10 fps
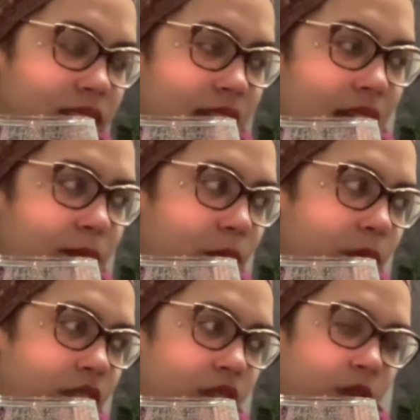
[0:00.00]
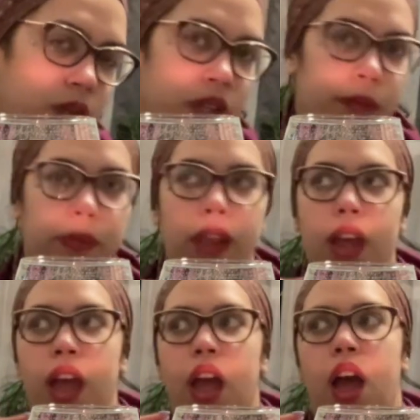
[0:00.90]
stop with the door?
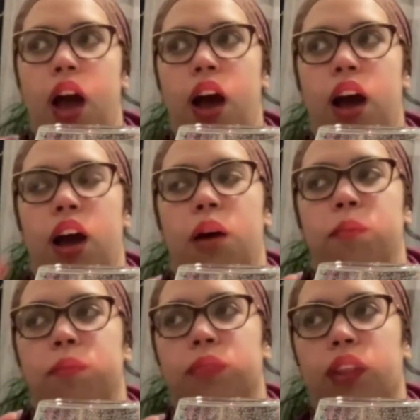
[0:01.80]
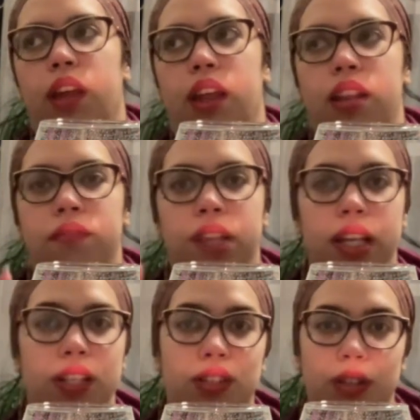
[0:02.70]
And if
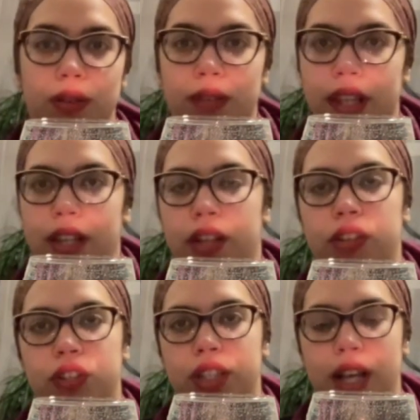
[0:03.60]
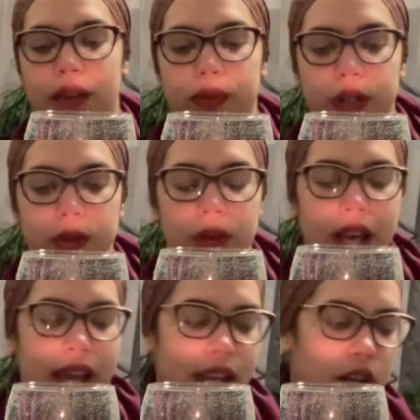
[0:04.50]
they don't, then they're just not for you.
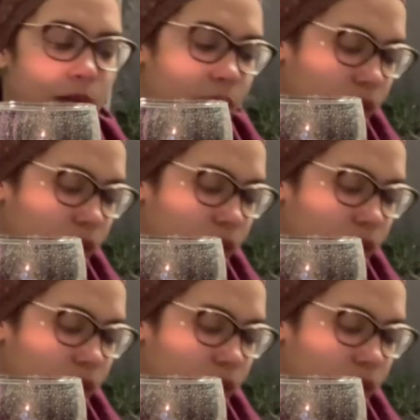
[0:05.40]
Hey, come over